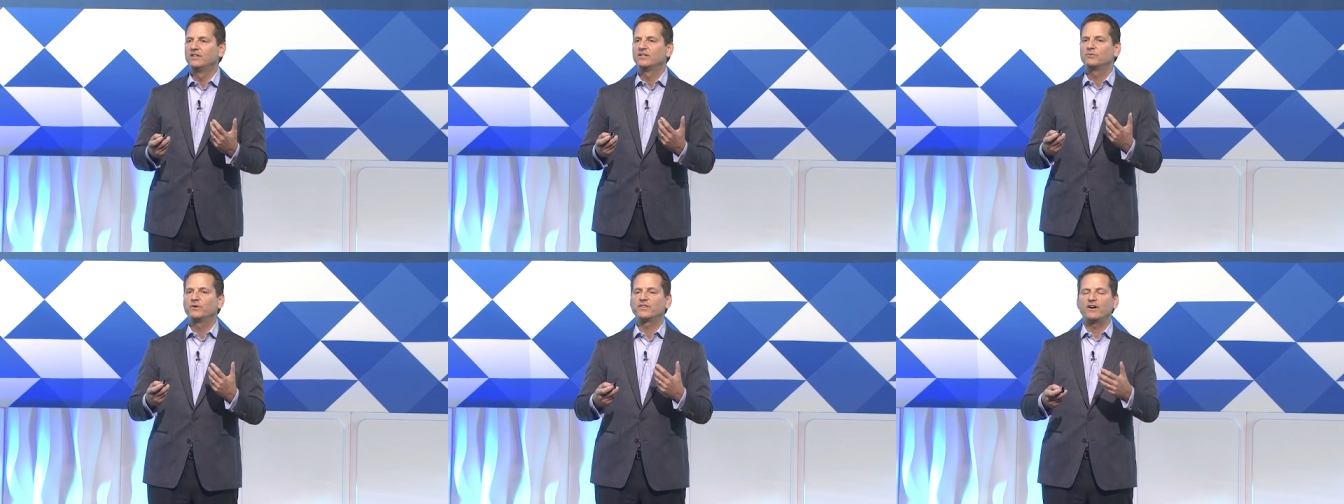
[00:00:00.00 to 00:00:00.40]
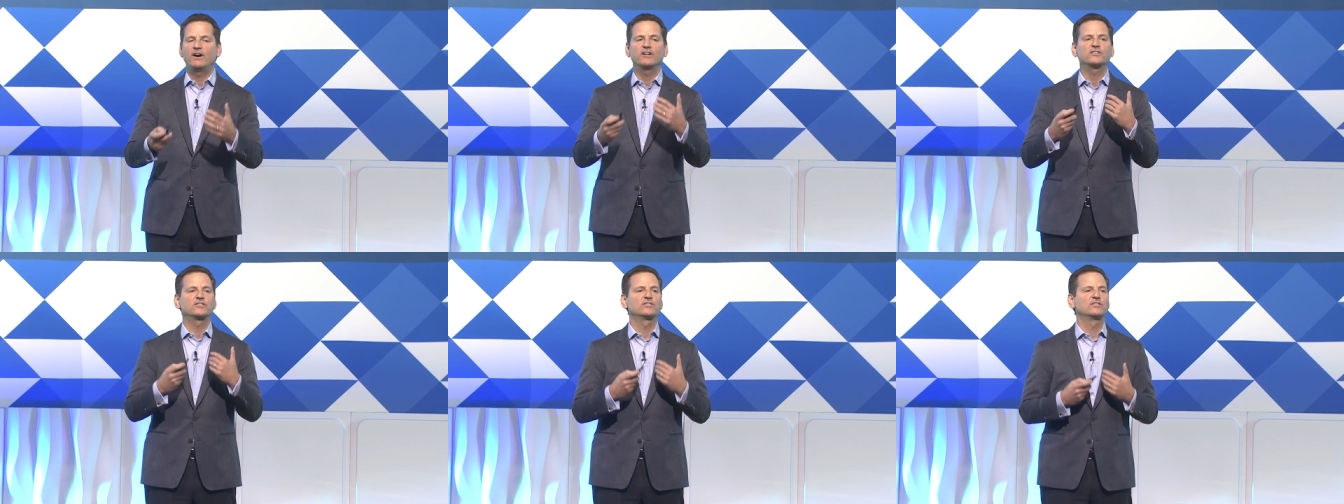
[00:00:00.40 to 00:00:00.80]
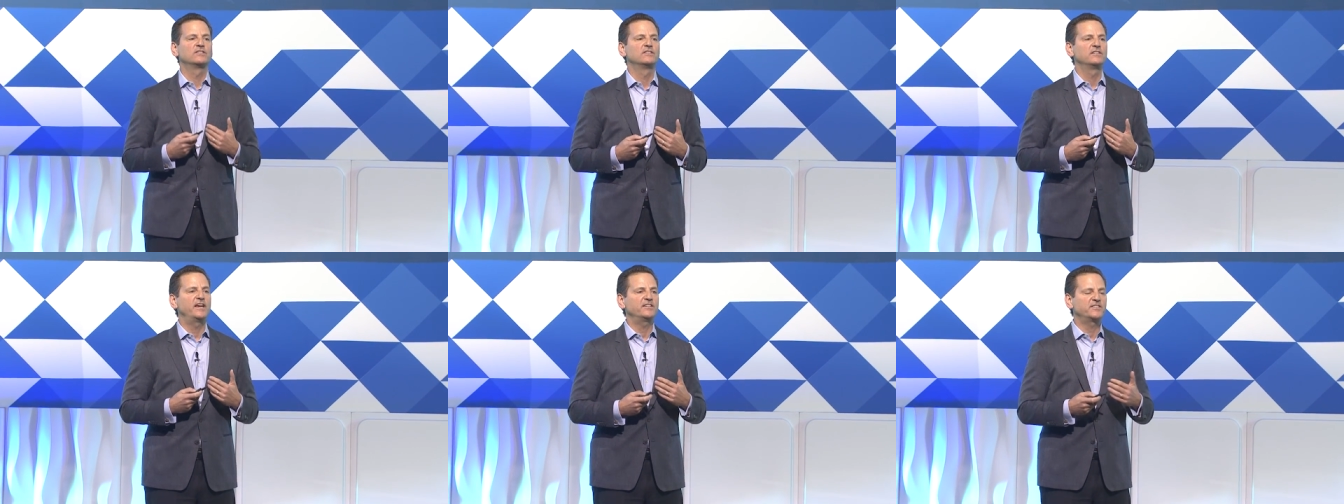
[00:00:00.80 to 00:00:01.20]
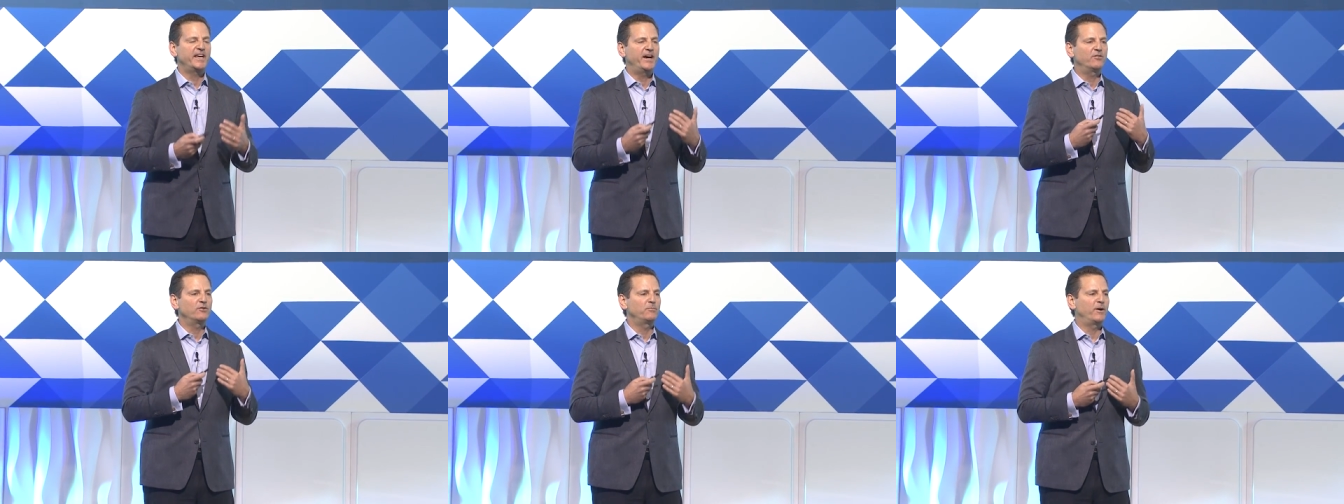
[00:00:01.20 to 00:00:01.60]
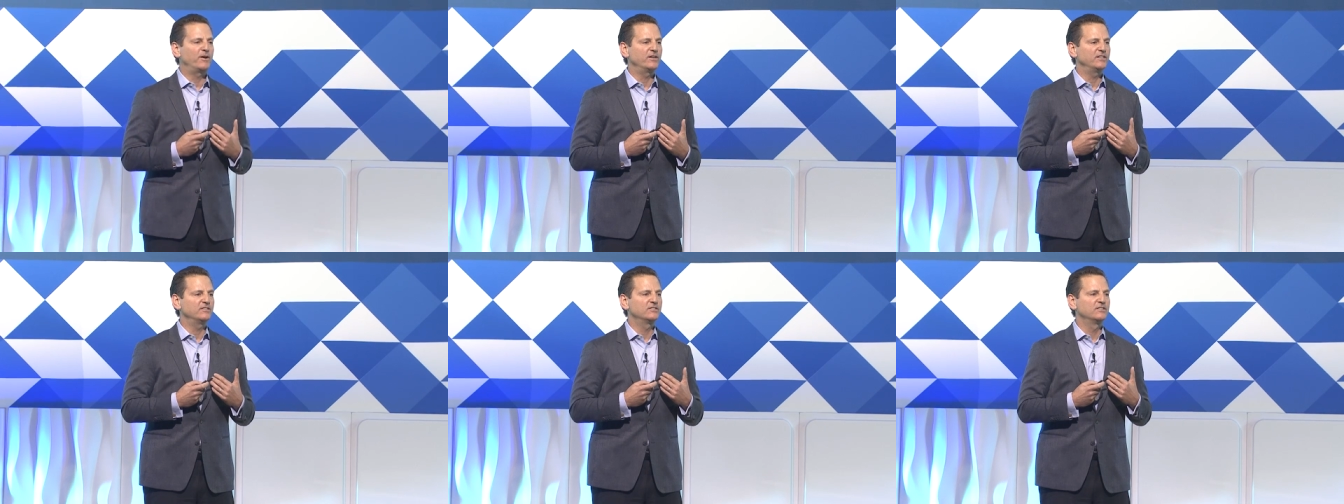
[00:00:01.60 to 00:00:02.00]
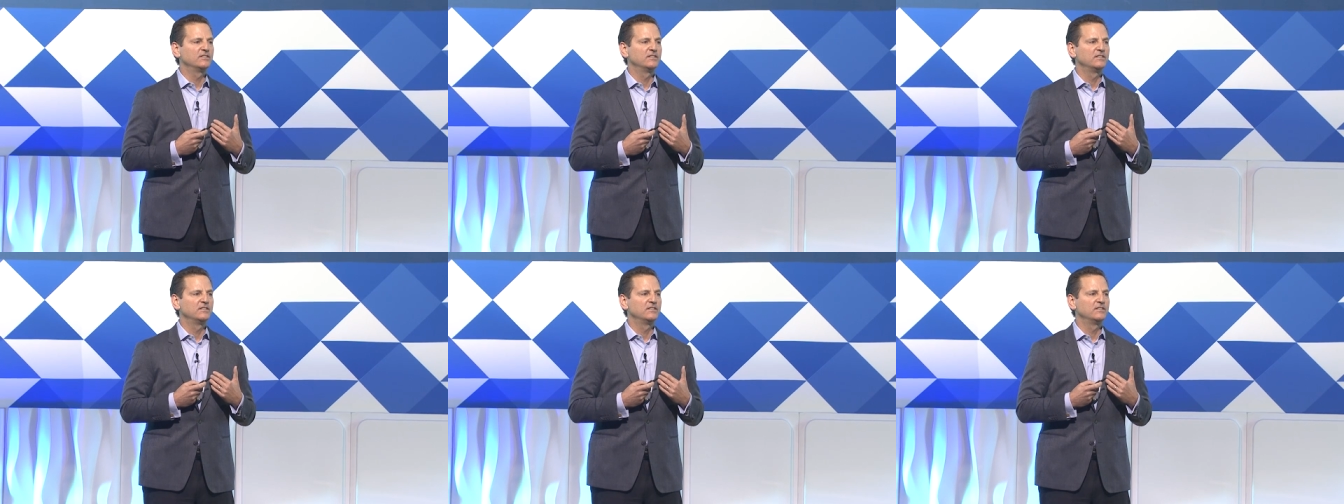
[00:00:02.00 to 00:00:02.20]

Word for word: with us as counterparties